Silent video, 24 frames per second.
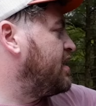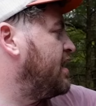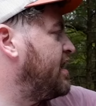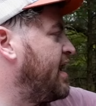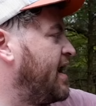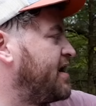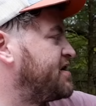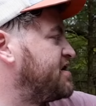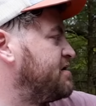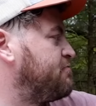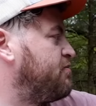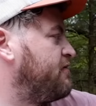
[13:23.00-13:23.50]
not
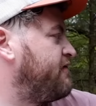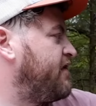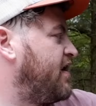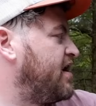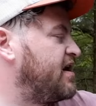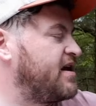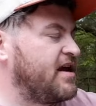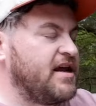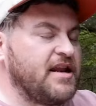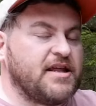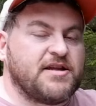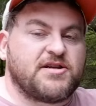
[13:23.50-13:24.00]
actually
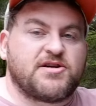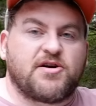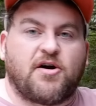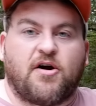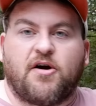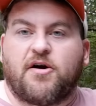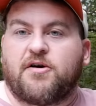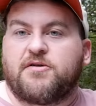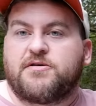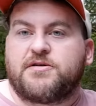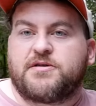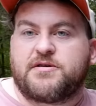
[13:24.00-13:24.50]
providing any
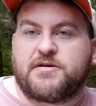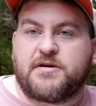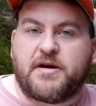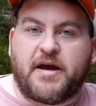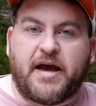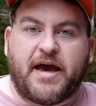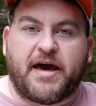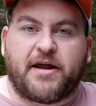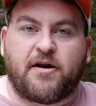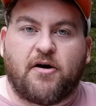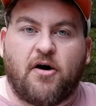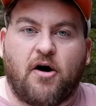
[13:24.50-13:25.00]
charge
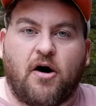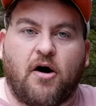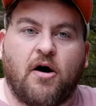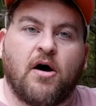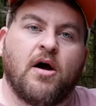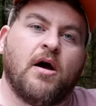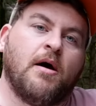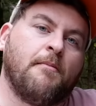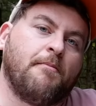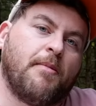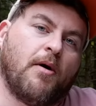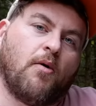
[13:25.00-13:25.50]
at all.
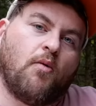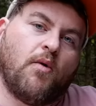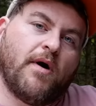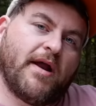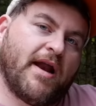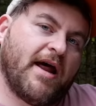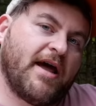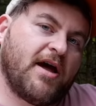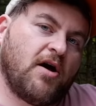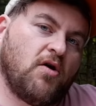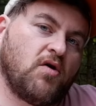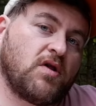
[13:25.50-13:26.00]
But
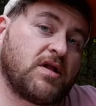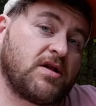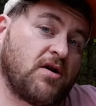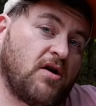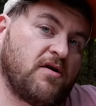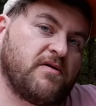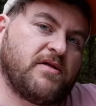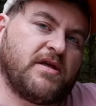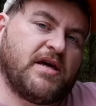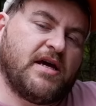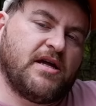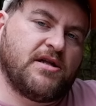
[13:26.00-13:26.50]
when I go
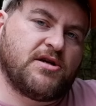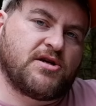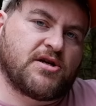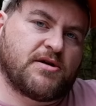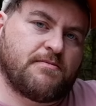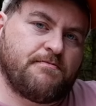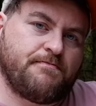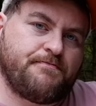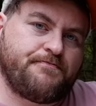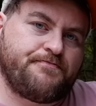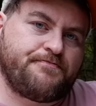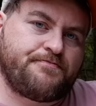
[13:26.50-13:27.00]
start the
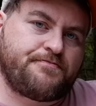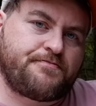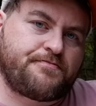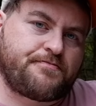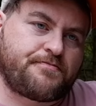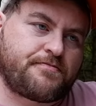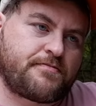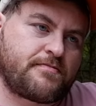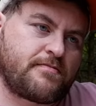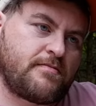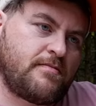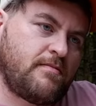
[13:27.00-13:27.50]
engine,
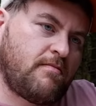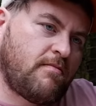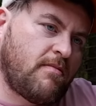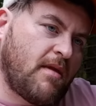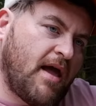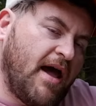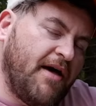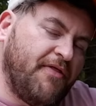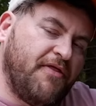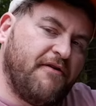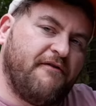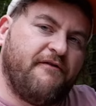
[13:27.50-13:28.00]

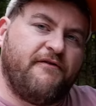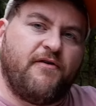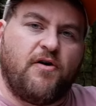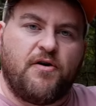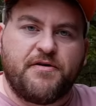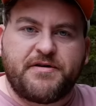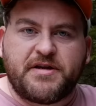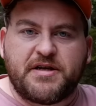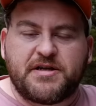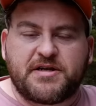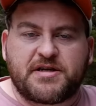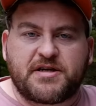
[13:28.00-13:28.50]
and the
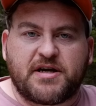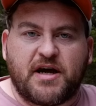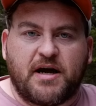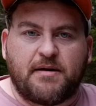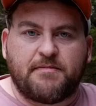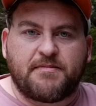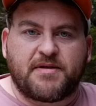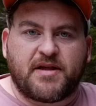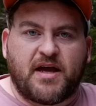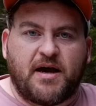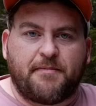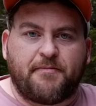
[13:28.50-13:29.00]
voltage
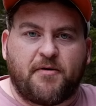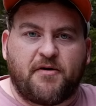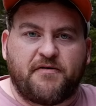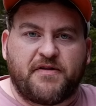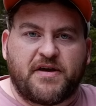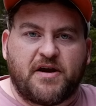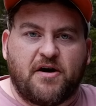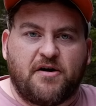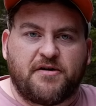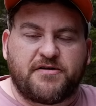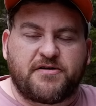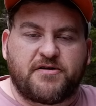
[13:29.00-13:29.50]
comes up on
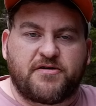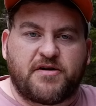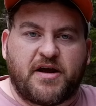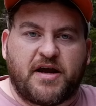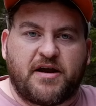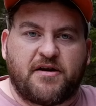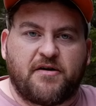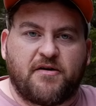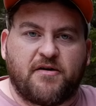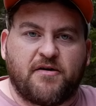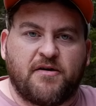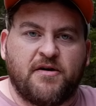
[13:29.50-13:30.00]
the
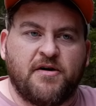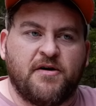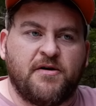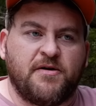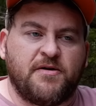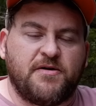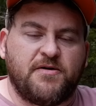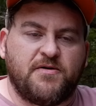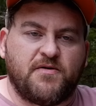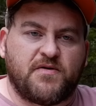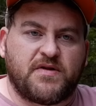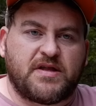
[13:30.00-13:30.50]
alternator,
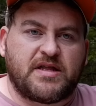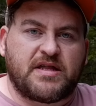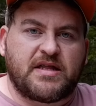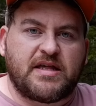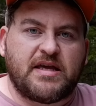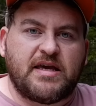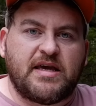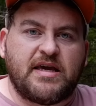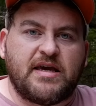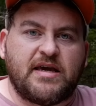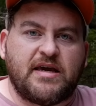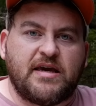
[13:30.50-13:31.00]
you'll
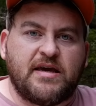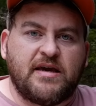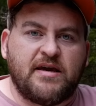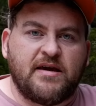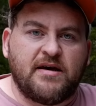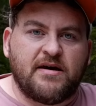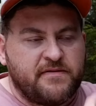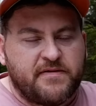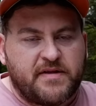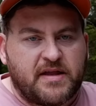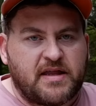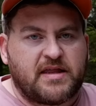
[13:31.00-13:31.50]
see
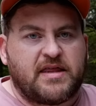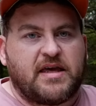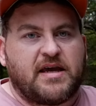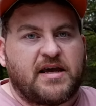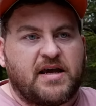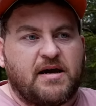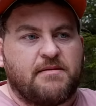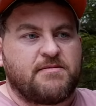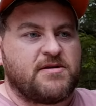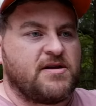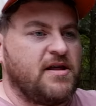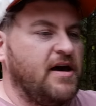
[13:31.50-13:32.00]
this thing
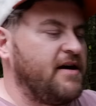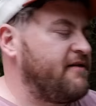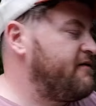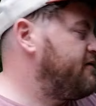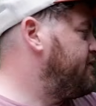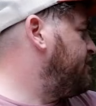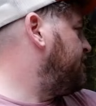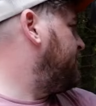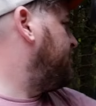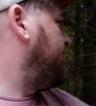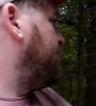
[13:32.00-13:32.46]
come to life.